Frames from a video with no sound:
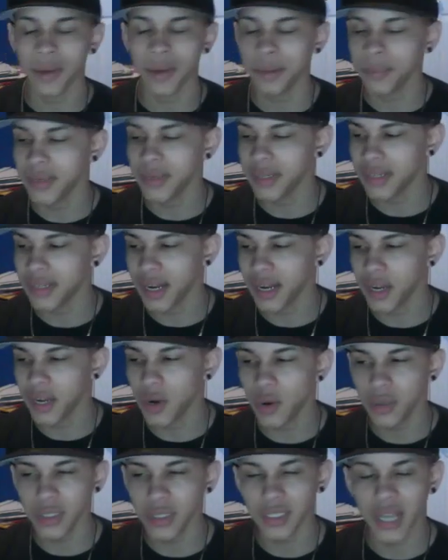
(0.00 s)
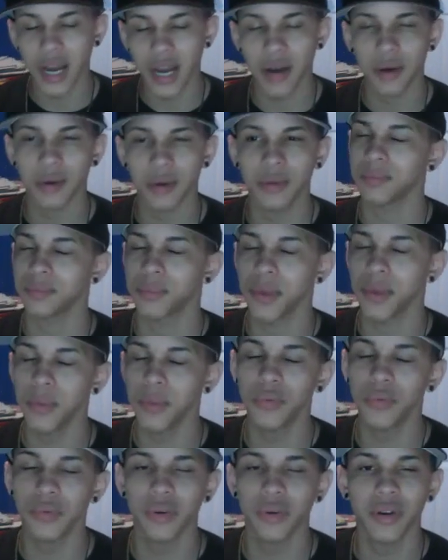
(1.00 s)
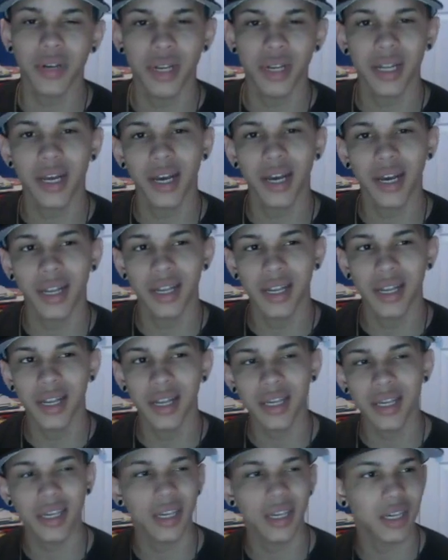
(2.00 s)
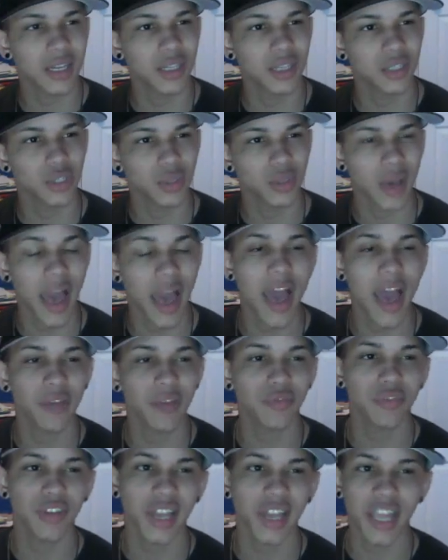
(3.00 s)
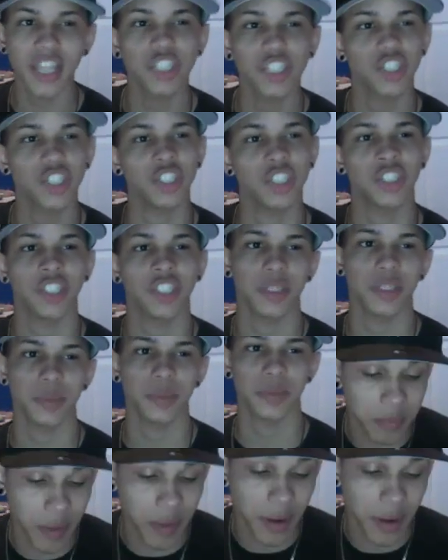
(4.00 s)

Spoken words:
I mean, I notice how people are not looking to have relationships.